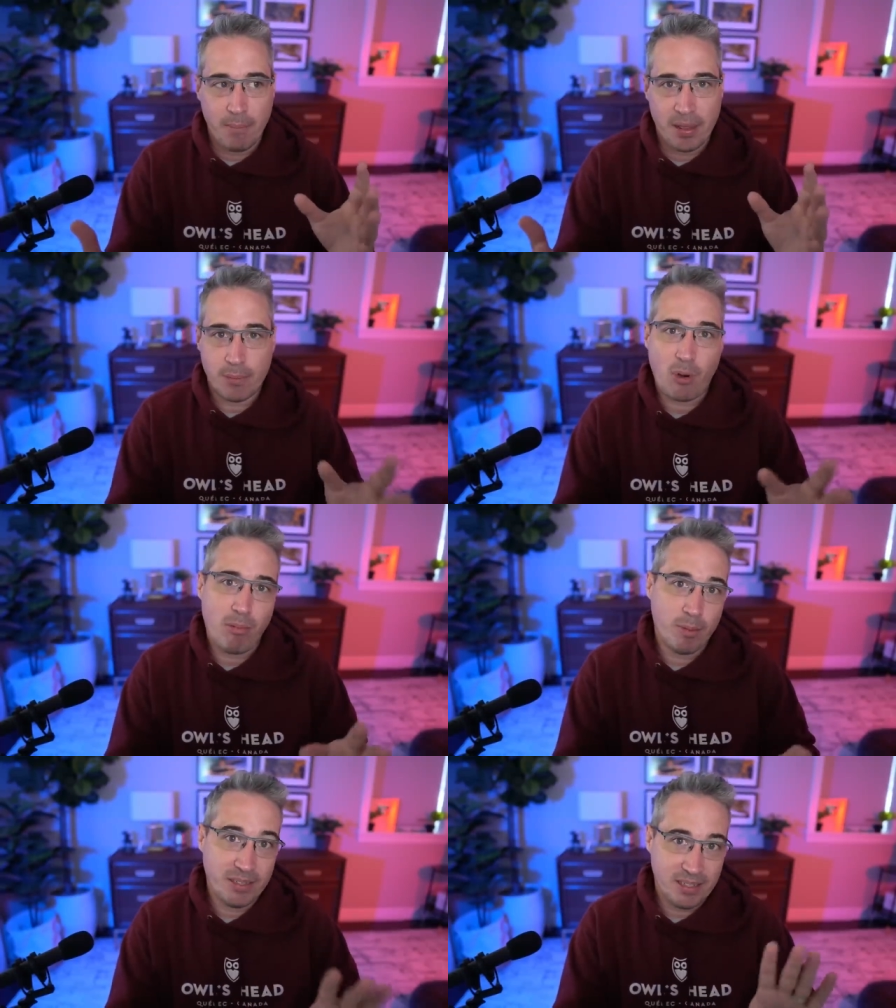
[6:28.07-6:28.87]
But the
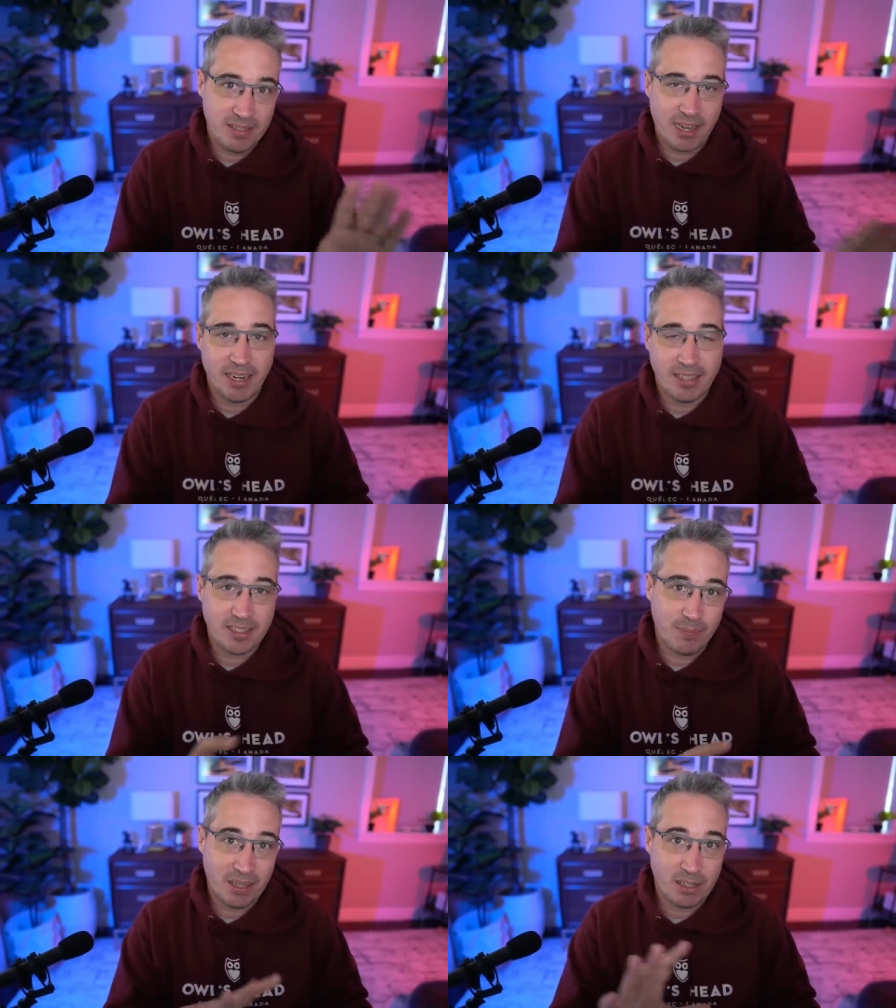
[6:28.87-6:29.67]
problem is designing
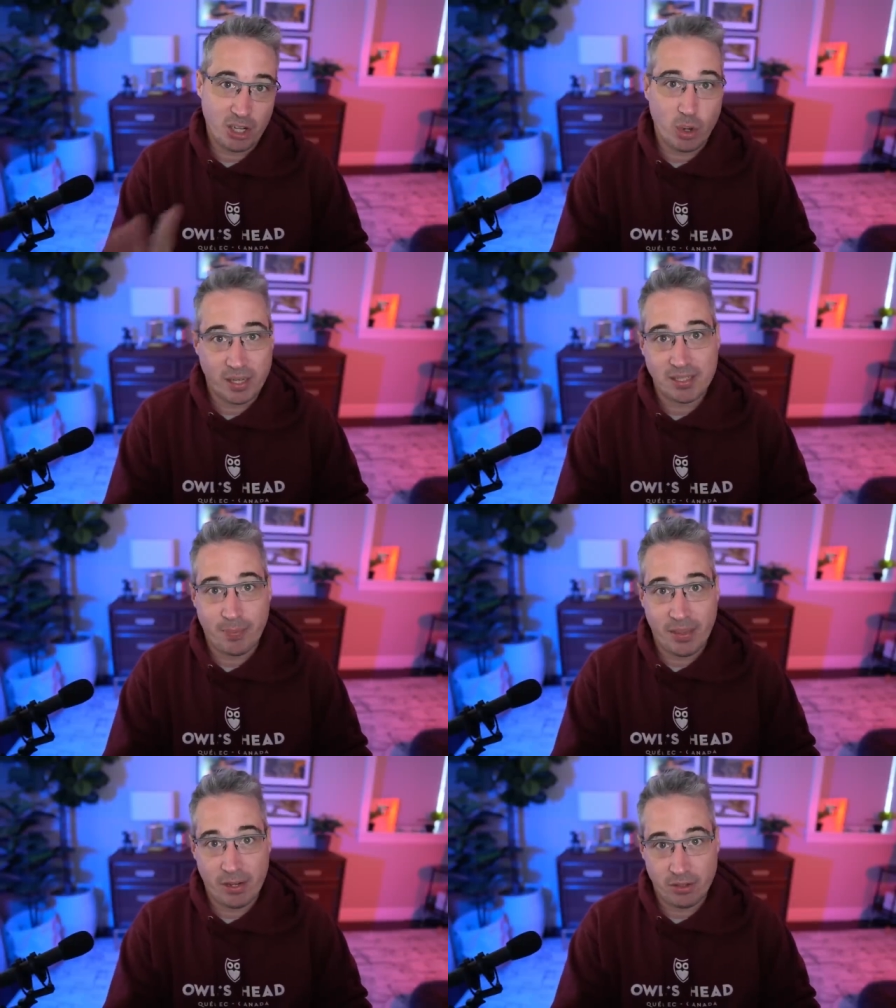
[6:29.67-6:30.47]
something and coding
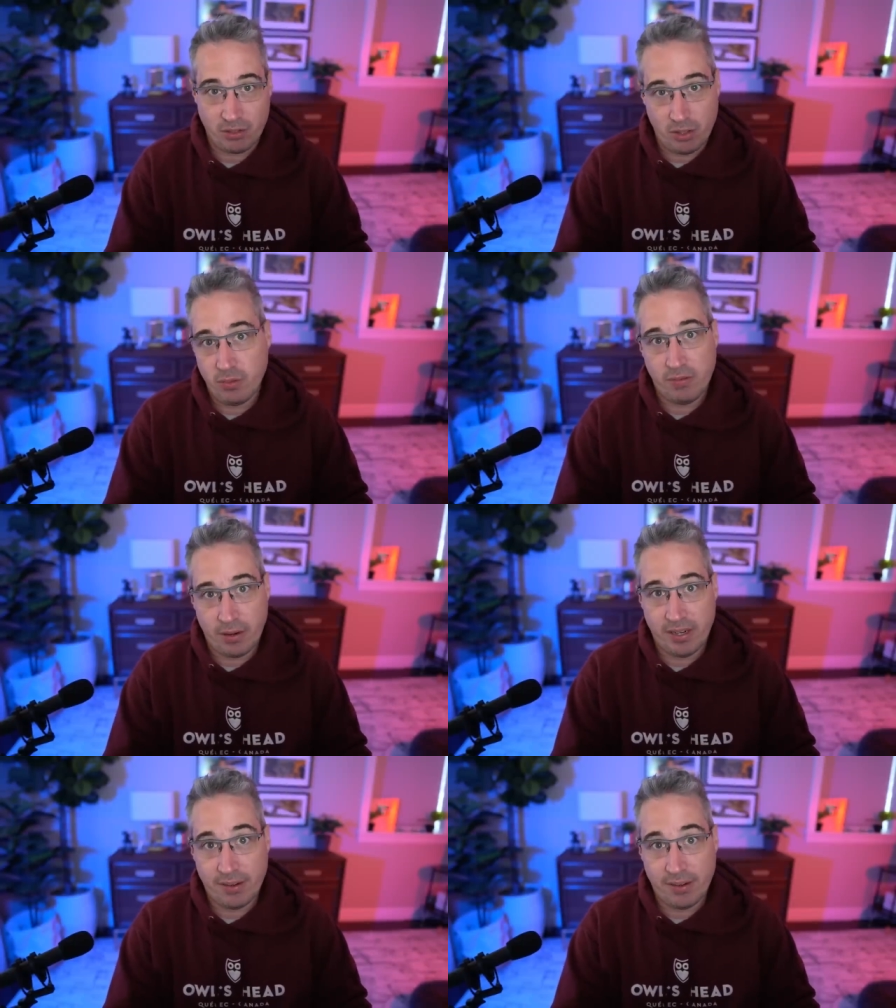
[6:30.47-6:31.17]
something are 2 very